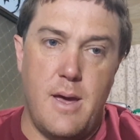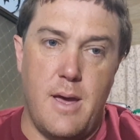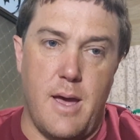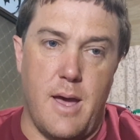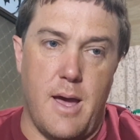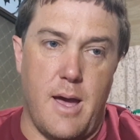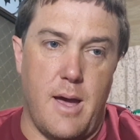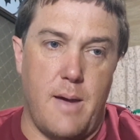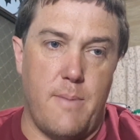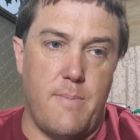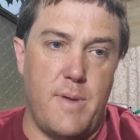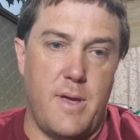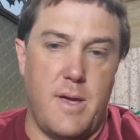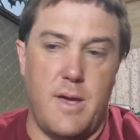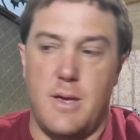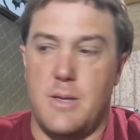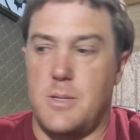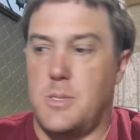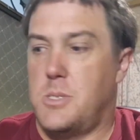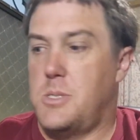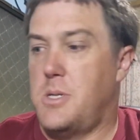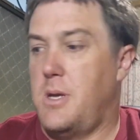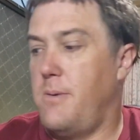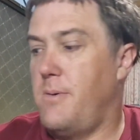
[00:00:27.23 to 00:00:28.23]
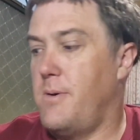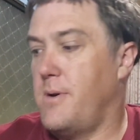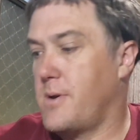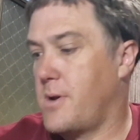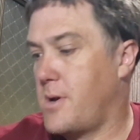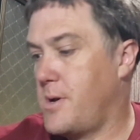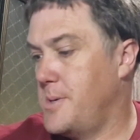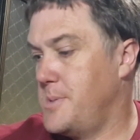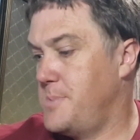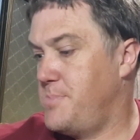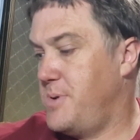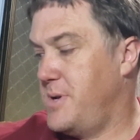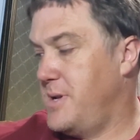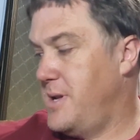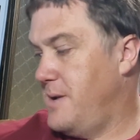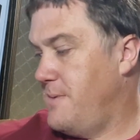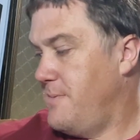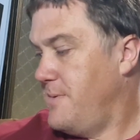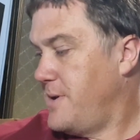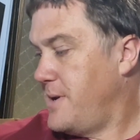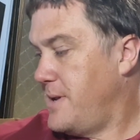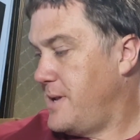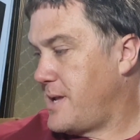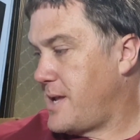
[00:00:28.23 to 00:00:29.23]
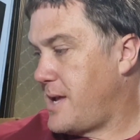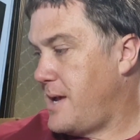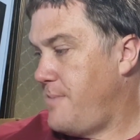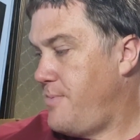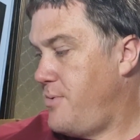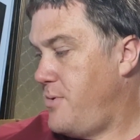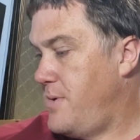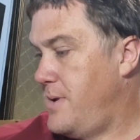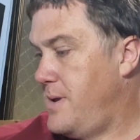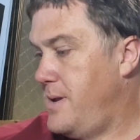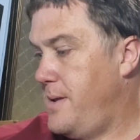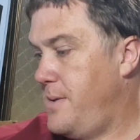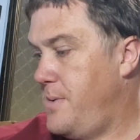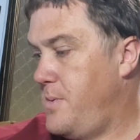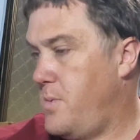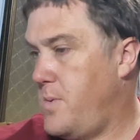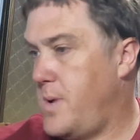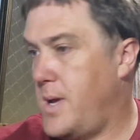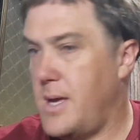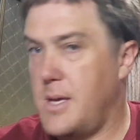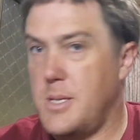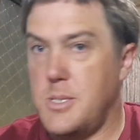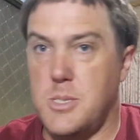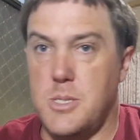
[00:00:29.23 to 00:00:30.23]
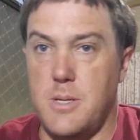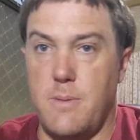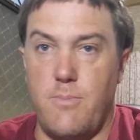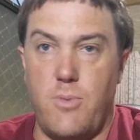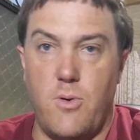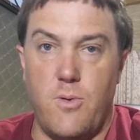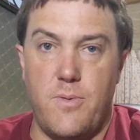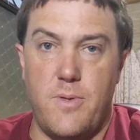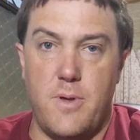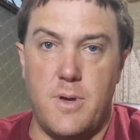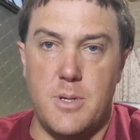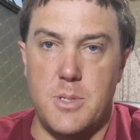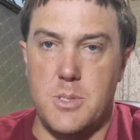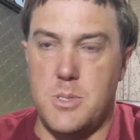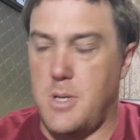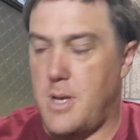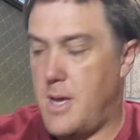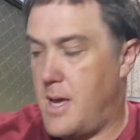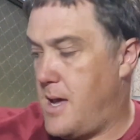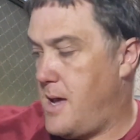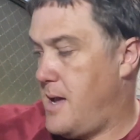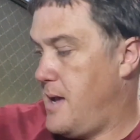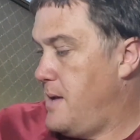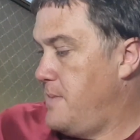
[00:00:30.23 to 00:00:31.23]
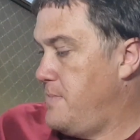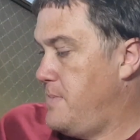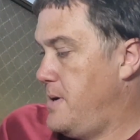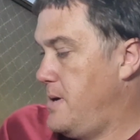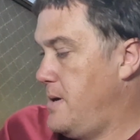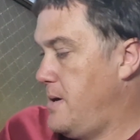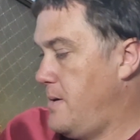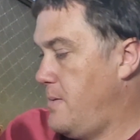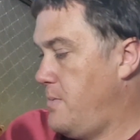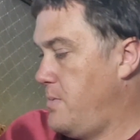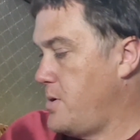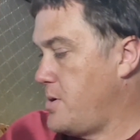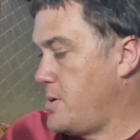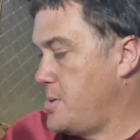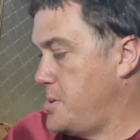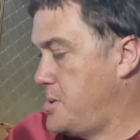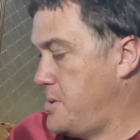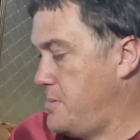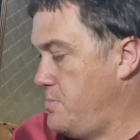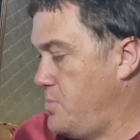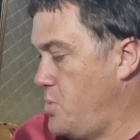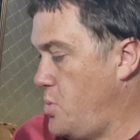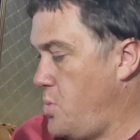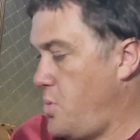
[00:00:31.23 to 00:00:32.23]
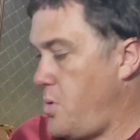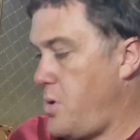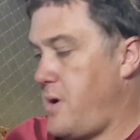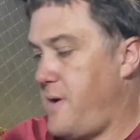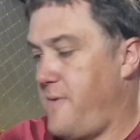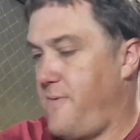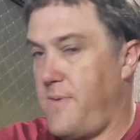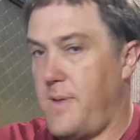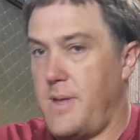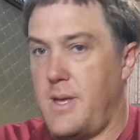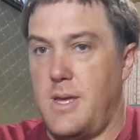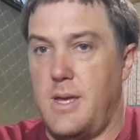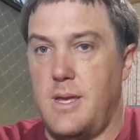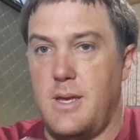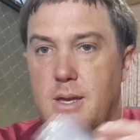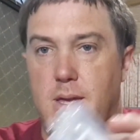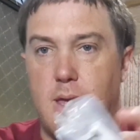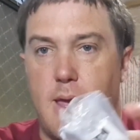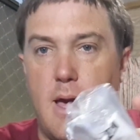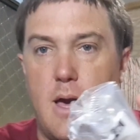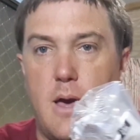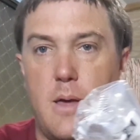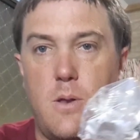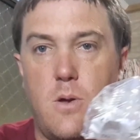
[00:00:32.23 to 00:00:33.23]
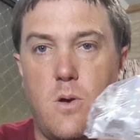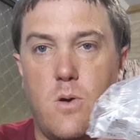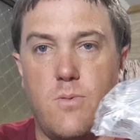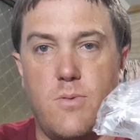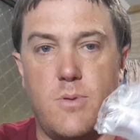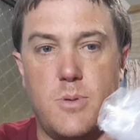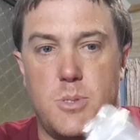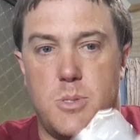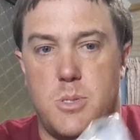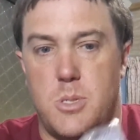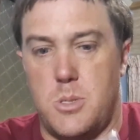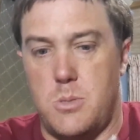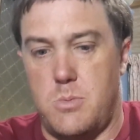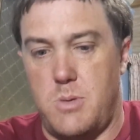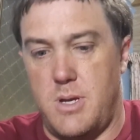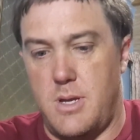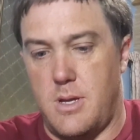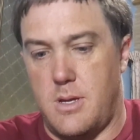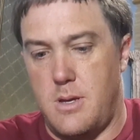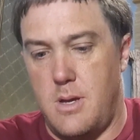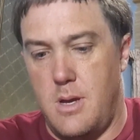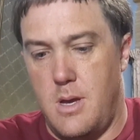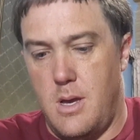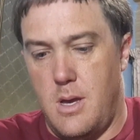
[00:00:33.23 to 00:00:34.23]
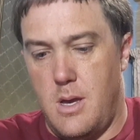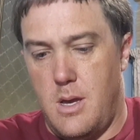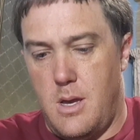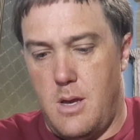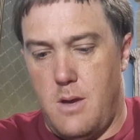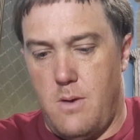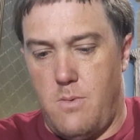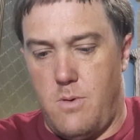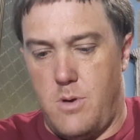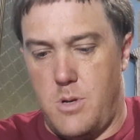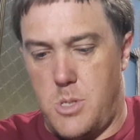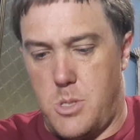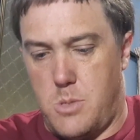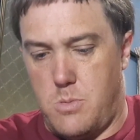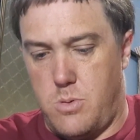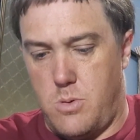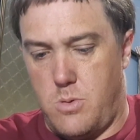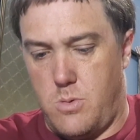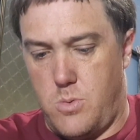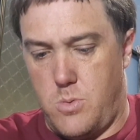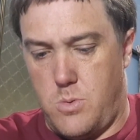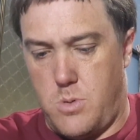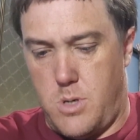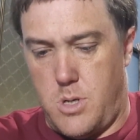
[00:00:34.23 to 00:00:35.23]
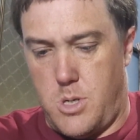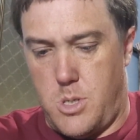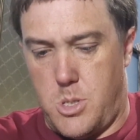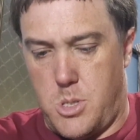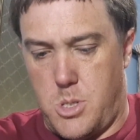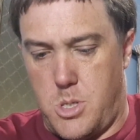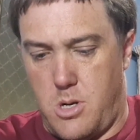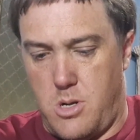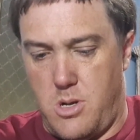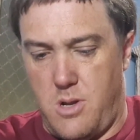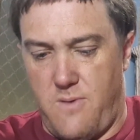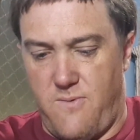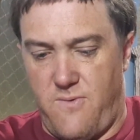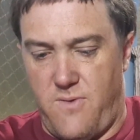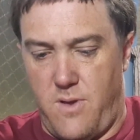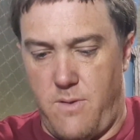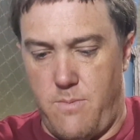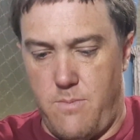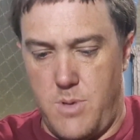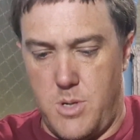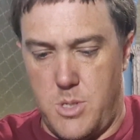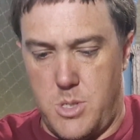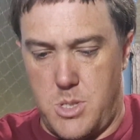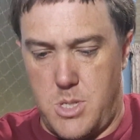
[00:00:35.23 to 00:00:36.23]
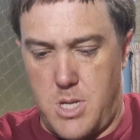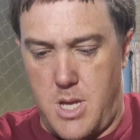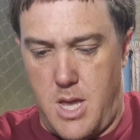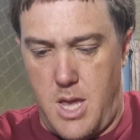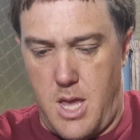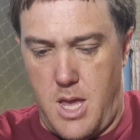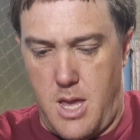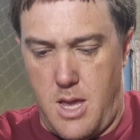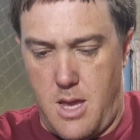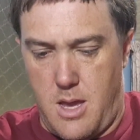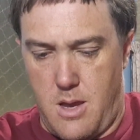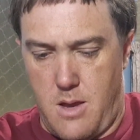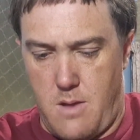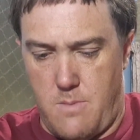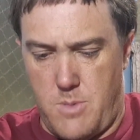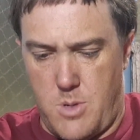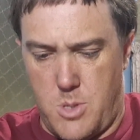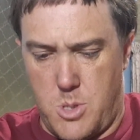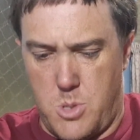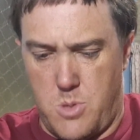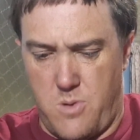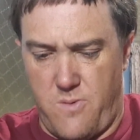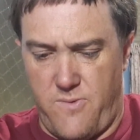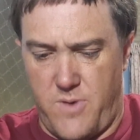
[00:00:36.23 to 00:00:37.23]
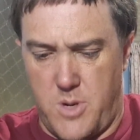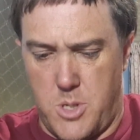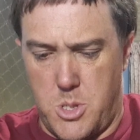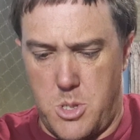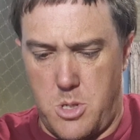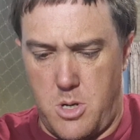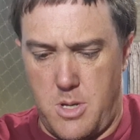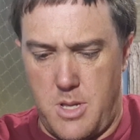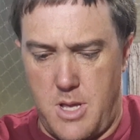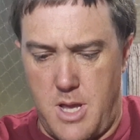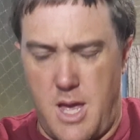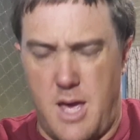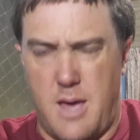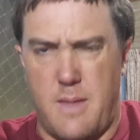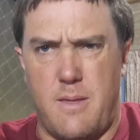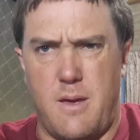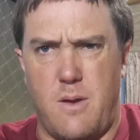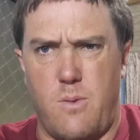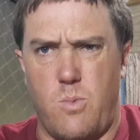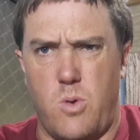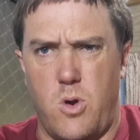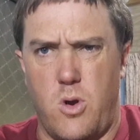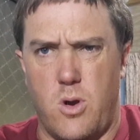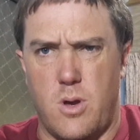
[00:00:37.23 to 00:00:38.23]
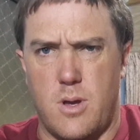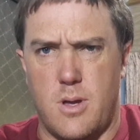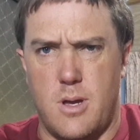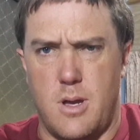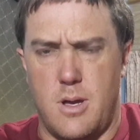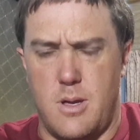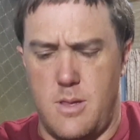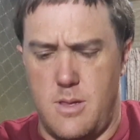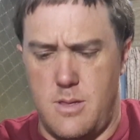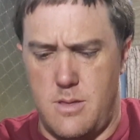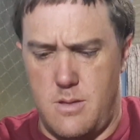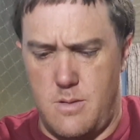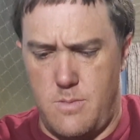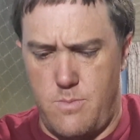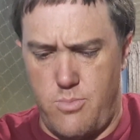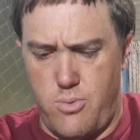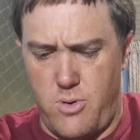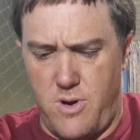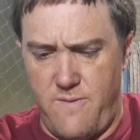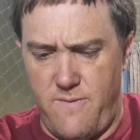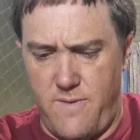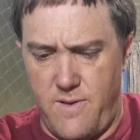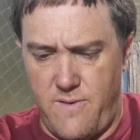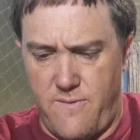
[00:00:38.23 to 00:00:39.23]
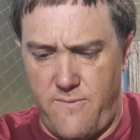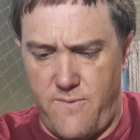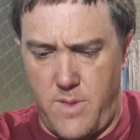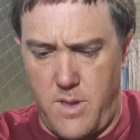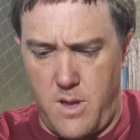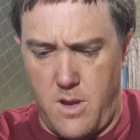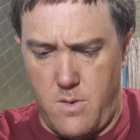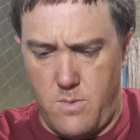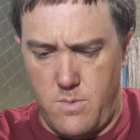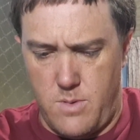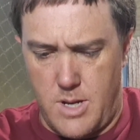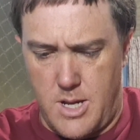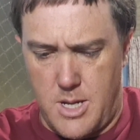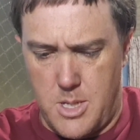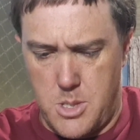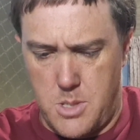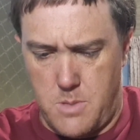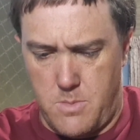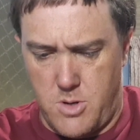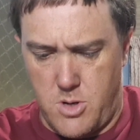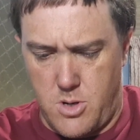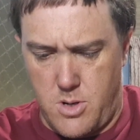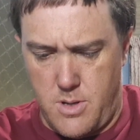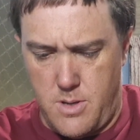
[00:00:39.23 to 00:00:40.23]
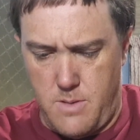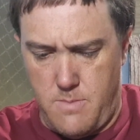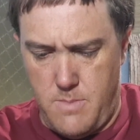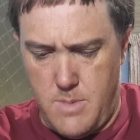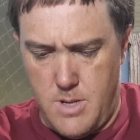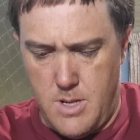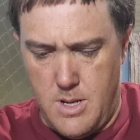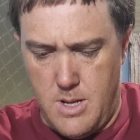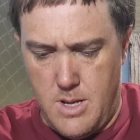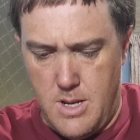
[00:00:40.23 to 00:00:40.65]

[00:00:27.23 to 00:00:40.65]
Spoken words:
And see what it goes. But yeah, we've got a couple of little simple things. We've got some more of the card holders this week, which will show you if you missed how. I'm not sure if I showed you how they work in the previous video last time I got them.